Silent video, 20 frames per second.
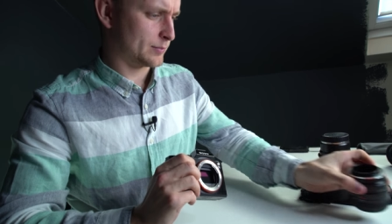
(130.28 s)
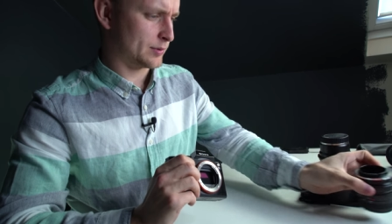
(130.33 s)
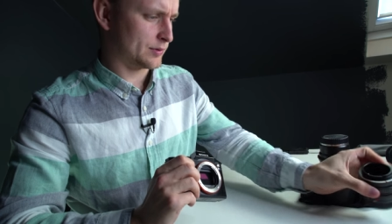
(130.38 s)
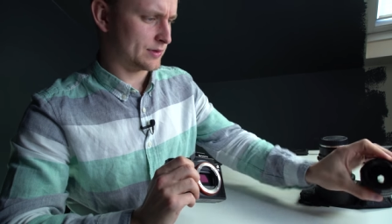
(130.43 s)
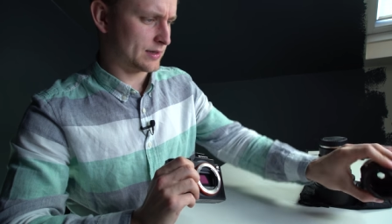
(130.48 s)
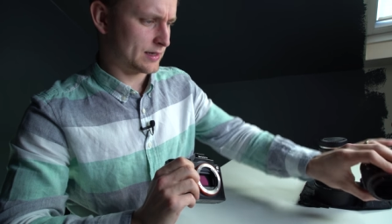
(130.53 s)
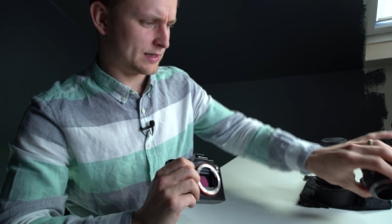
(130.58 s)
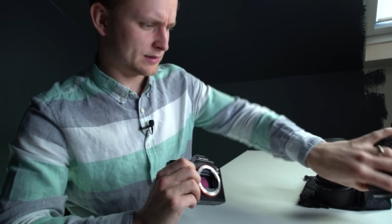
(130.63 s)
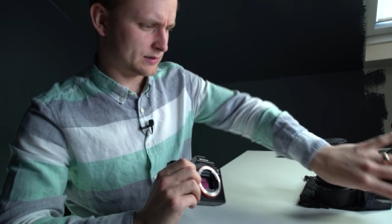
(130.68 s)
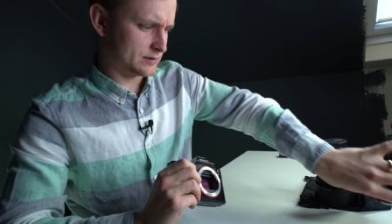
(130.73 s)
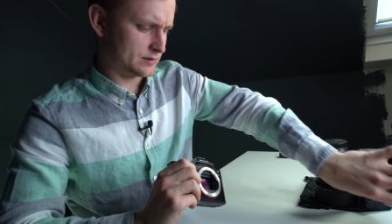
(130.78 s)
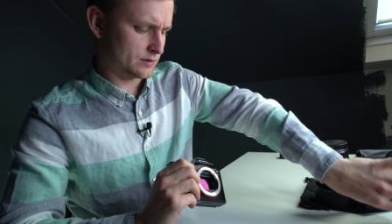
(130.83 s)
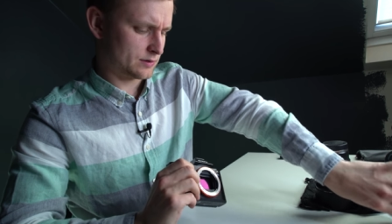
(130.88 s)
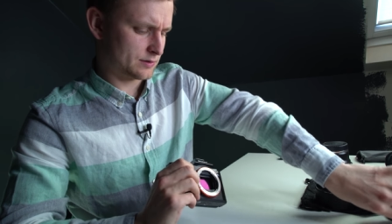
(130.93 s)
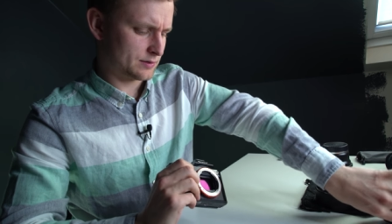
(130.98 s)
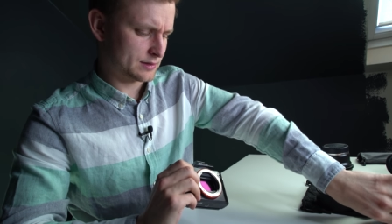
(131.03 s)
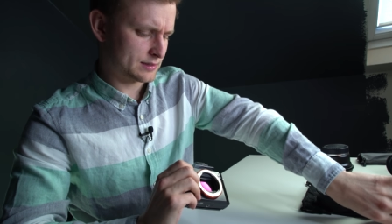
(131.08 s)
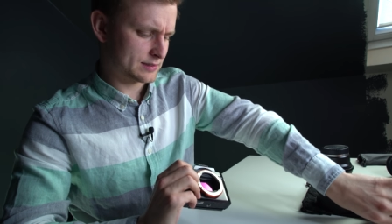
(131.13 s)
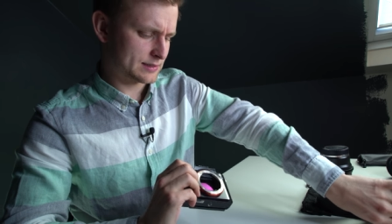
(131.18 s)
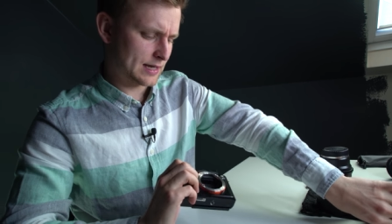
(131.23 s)
Put the lens
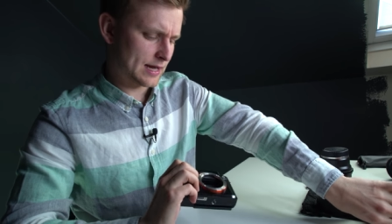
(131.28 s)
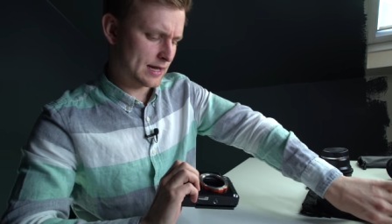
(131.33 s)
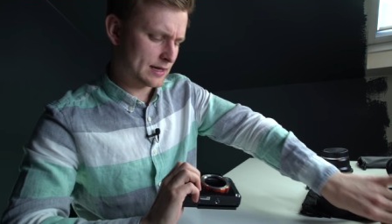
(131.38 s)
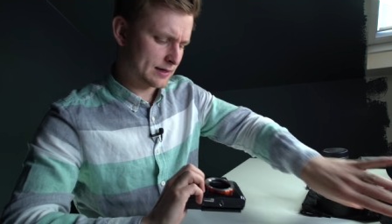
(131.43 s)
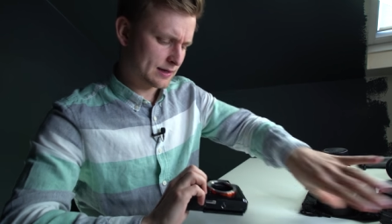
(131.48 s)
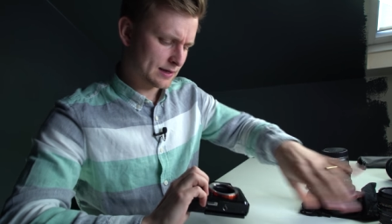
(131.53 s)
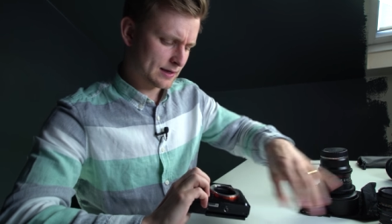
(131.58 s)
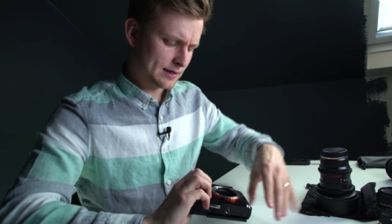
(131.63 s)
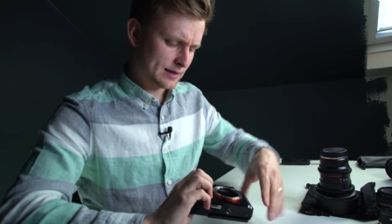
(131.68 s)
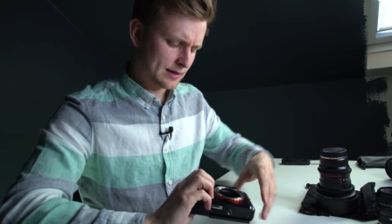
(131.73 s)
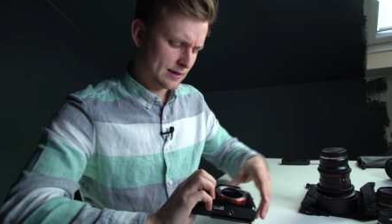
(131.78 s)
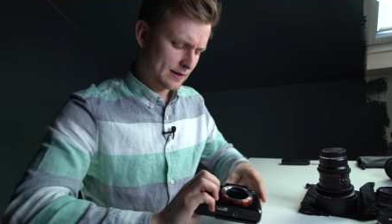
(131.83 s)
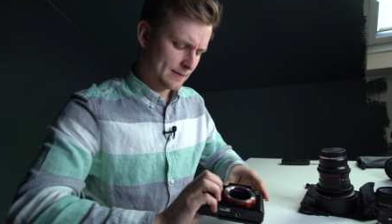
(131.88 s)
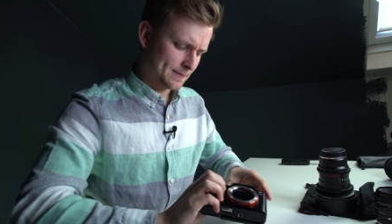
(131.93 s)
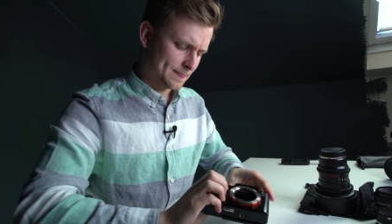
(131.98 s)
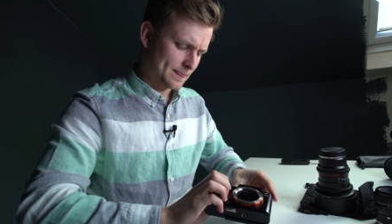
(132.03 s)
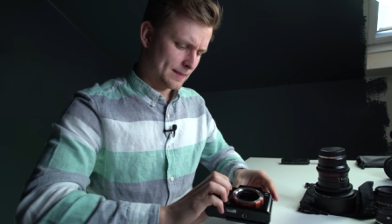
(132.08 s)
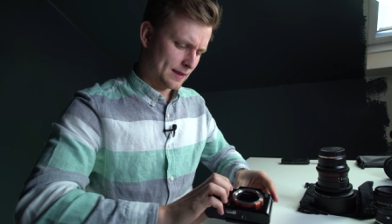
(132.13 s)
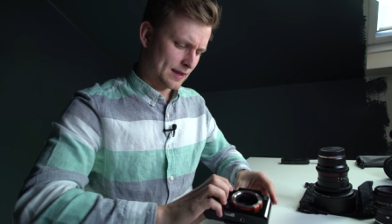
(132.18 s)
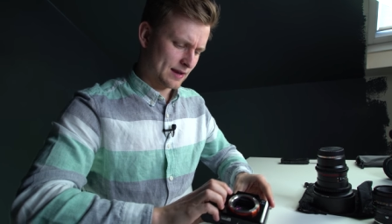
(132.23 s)
on the side
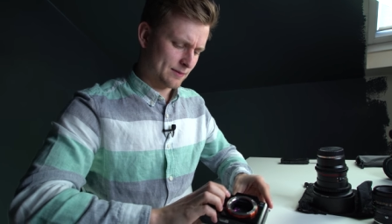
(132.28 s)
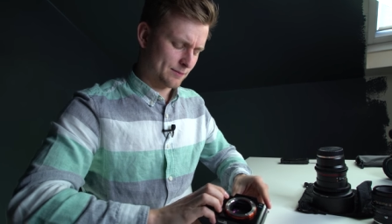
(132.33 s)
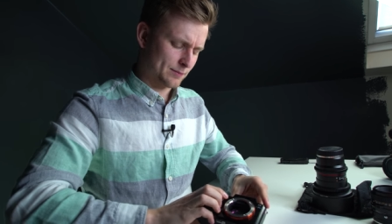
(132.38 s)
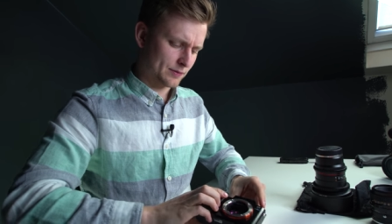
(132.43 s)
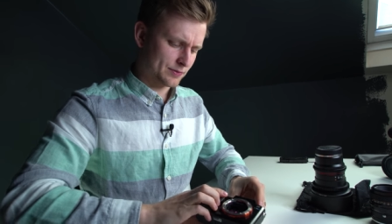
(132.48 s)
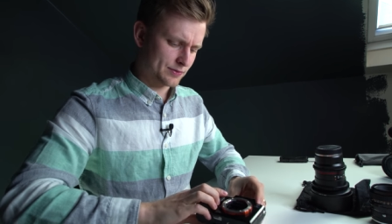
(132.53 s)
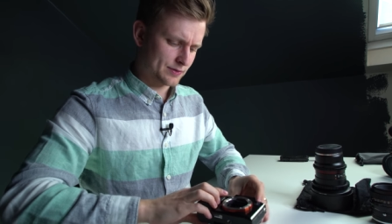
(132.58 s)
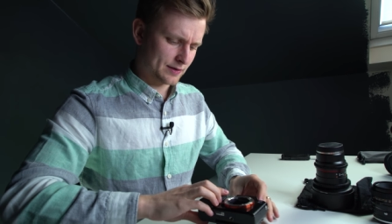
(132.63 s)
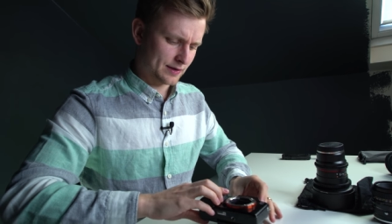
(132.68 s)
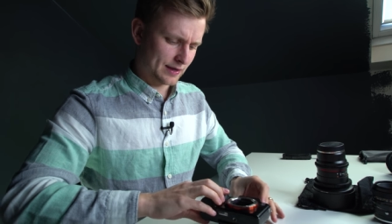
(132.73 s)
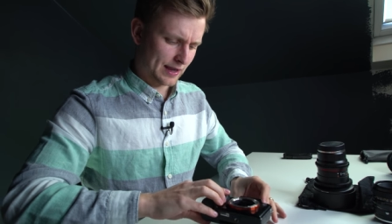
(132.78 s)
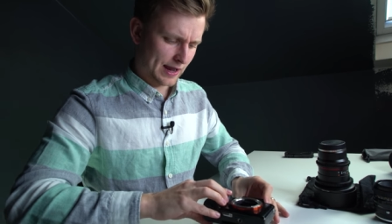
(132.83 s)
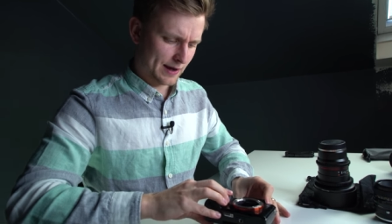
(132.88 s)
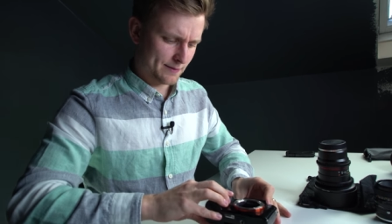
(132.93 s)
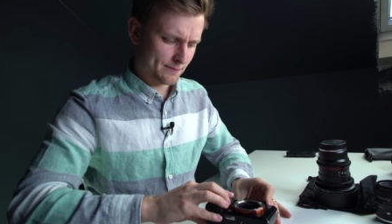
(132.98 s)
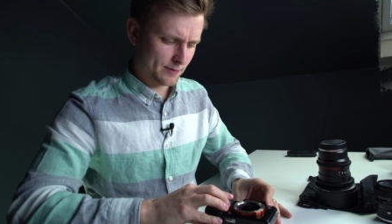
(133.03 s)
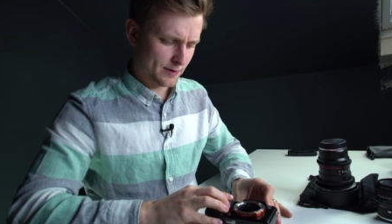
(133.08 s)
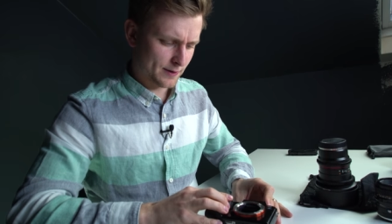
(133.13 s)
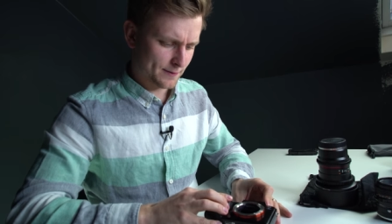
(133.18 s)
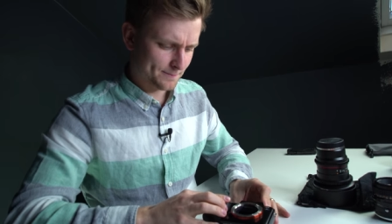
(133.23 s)
and put the
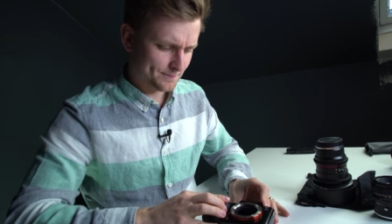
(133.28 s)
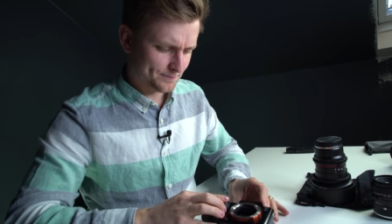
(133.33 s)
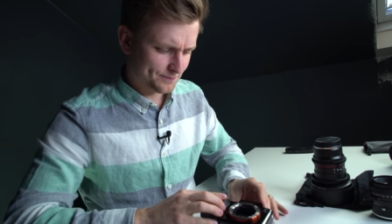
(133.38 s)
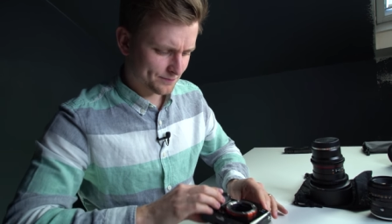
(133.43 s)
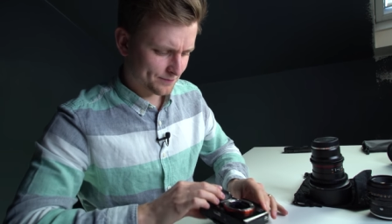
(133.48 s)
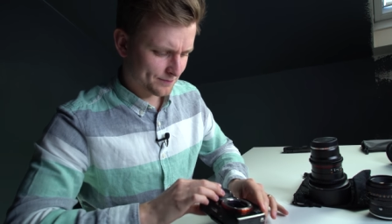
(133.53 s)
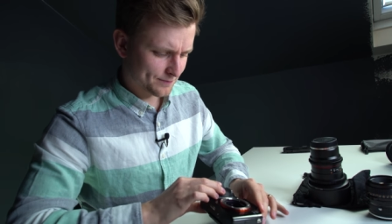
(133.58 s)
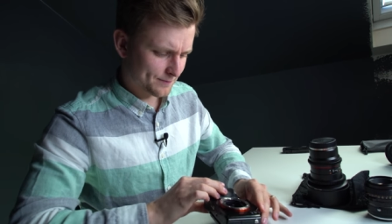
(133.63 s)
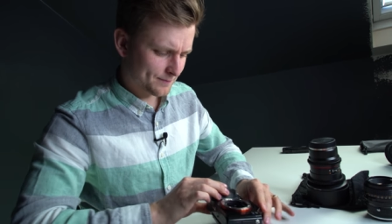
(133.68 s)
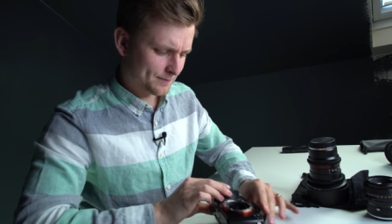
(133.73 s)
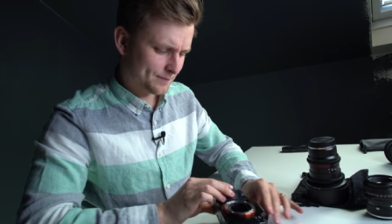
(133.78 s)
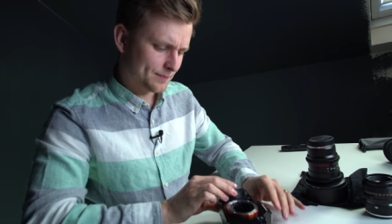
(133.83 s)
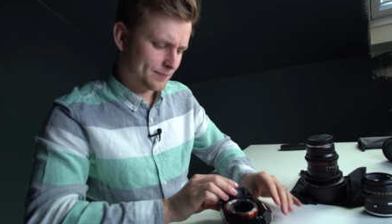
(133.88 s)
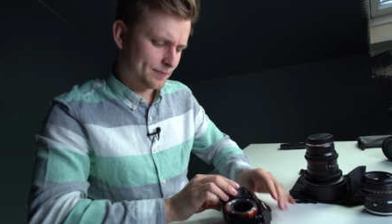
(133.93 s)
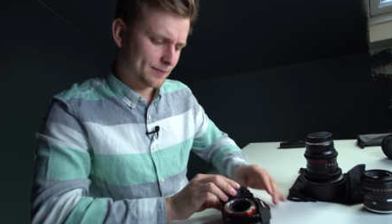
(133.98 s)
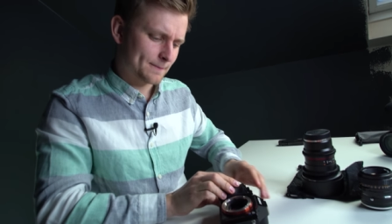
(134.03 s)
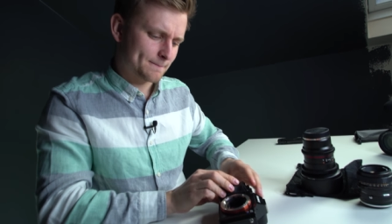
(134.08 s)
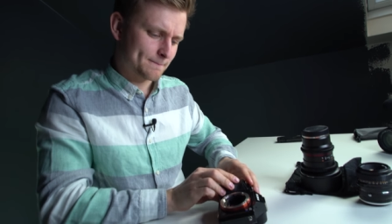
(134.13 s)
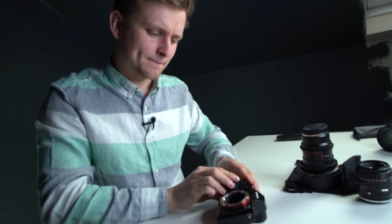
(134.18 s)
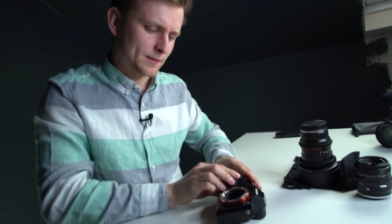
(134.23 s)
camera
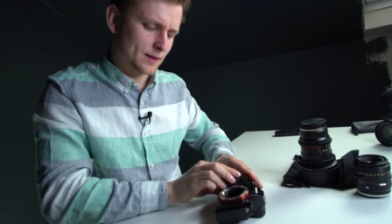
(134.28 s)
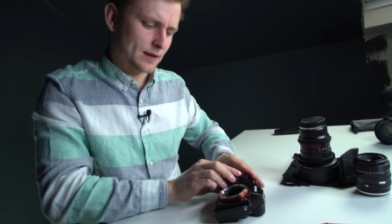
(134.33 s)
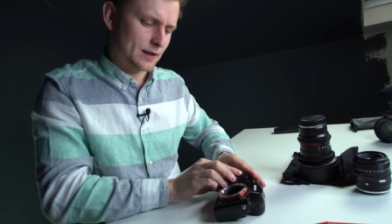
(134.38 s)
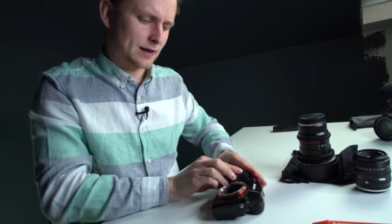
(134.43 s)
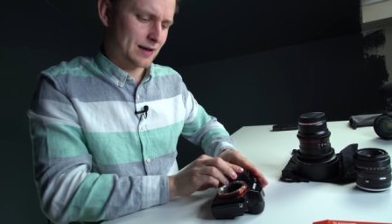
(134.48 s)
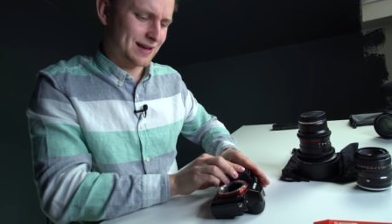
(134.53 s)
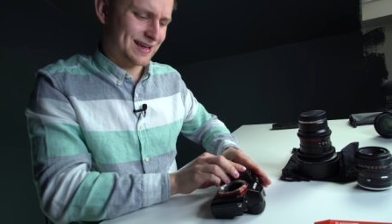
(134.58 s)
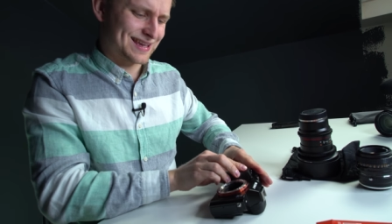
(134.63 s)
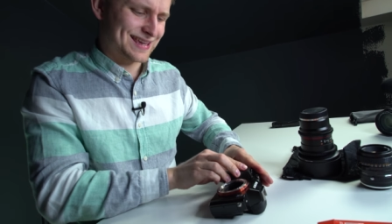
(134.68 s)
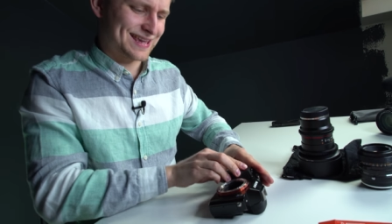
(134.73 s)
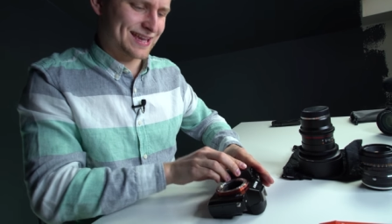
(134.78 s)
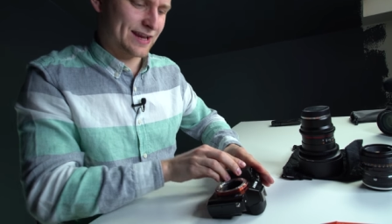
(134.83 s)
like